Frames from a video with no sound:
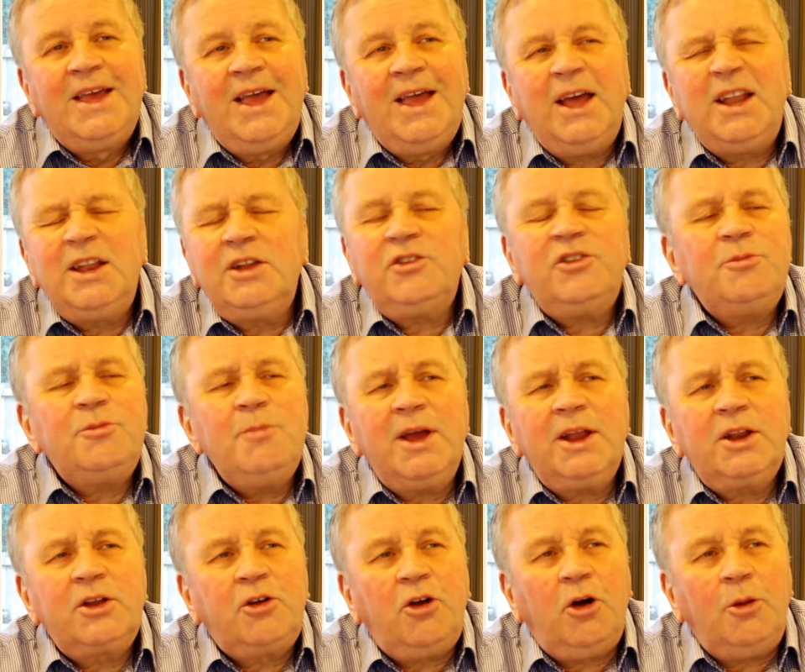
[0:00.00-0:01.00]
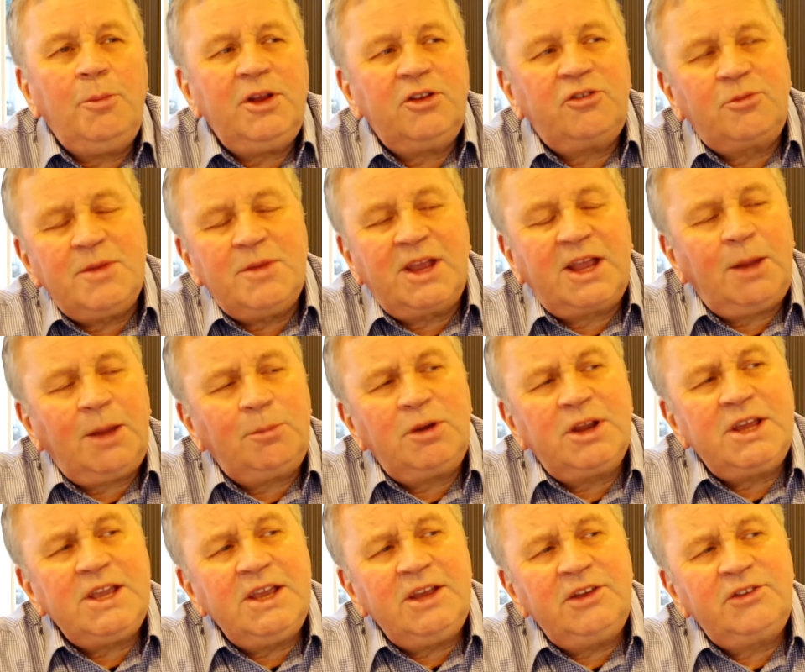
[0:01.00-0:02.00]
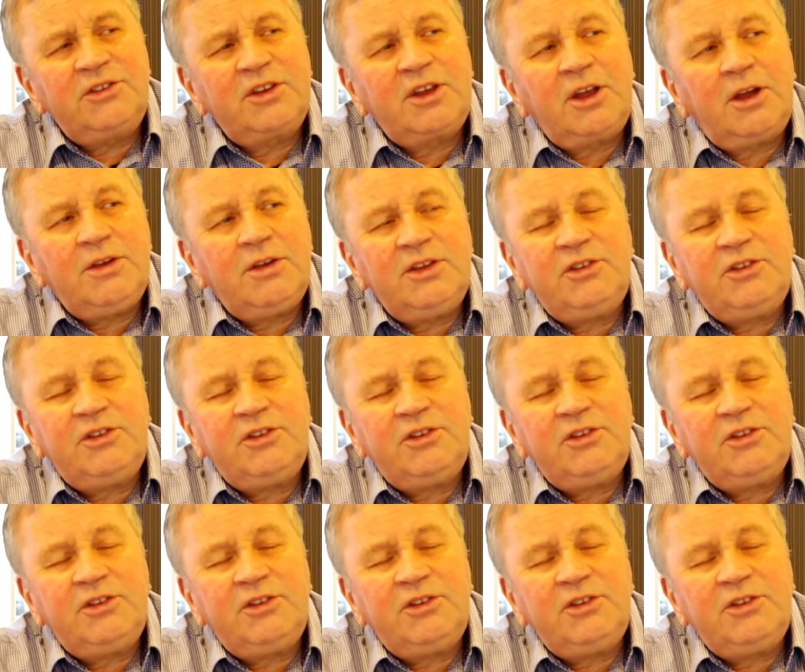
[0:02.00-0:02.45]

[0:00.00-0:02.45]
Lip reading: And he just made a comment to me a couple of years ago.